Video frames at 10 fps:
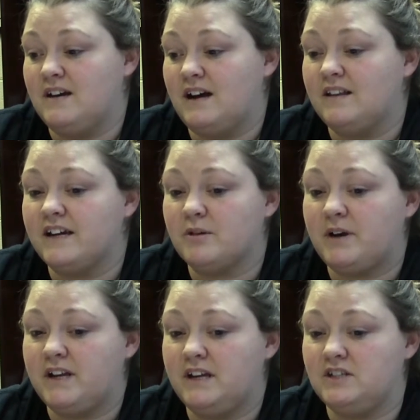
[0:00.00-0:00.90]
I like
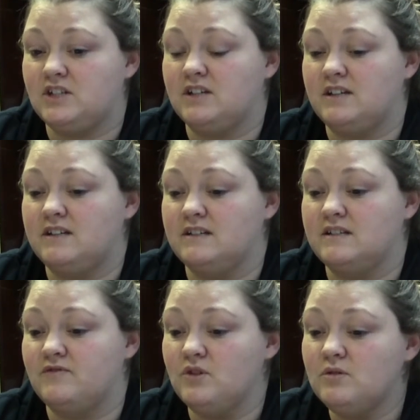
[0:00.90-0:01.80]
about Asia
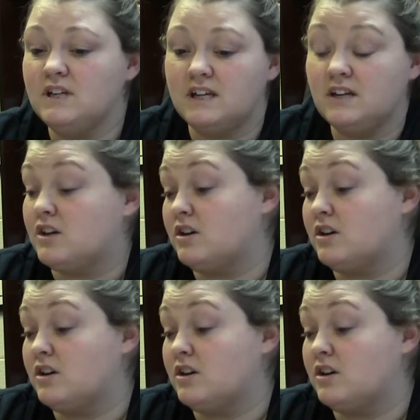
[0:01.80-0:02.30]
is if you can get